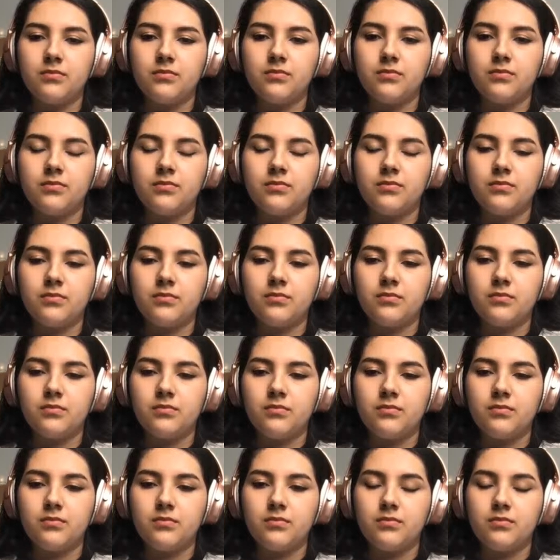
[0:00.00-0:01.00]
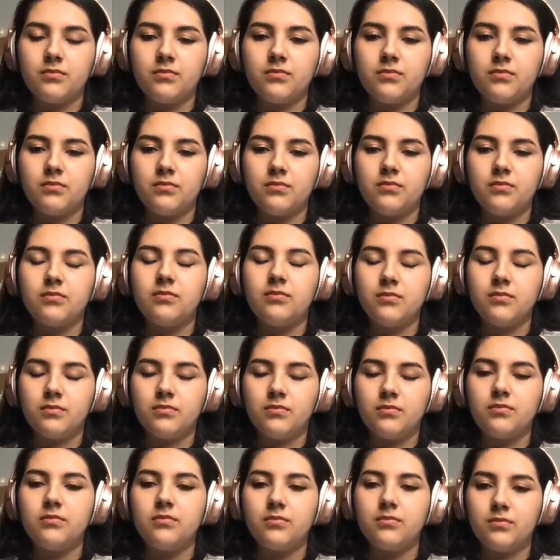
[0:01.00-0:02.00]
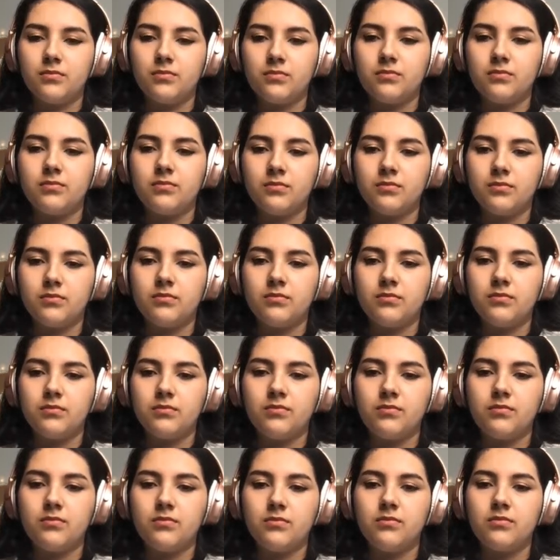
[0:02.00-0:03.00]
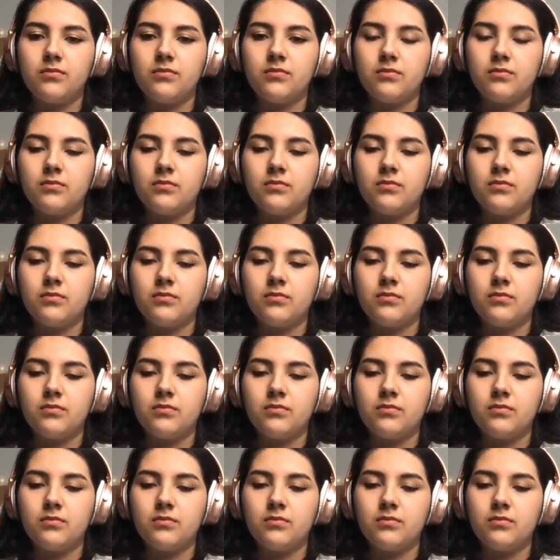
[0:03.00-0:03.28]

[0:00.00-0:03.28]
This person isn't speaking.